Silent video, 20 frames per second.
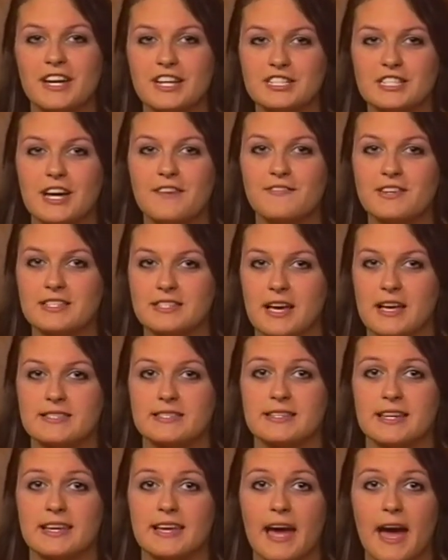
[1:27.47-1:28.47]
HIV
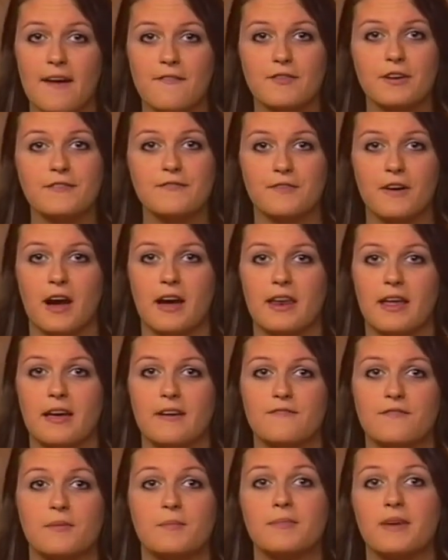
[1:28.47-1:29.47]
testing every Friday
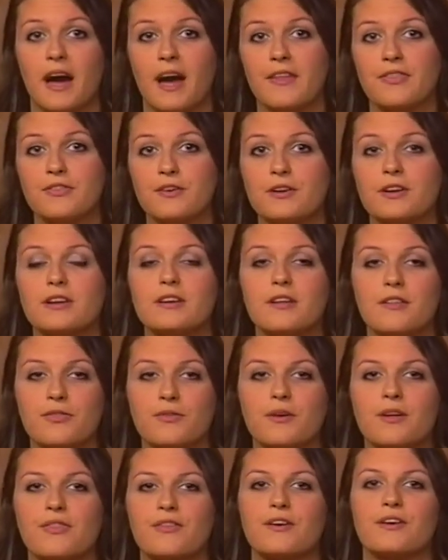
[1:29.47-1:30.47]
from 9.30 to
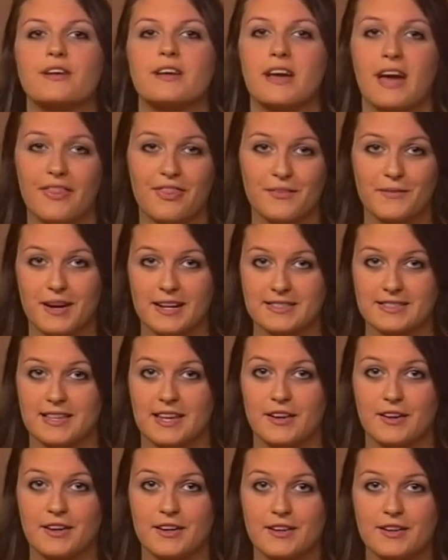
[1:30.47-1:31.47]
3.30 at the Rec
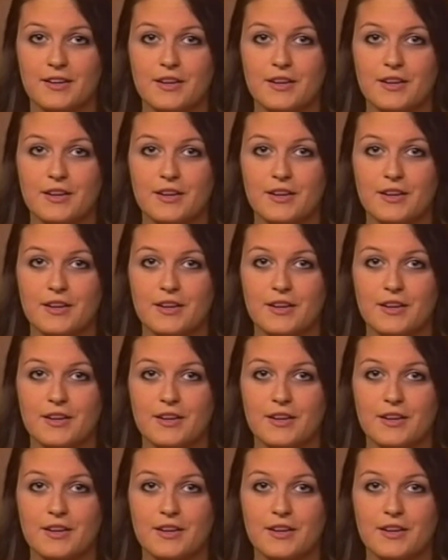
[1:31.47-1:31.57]
Center.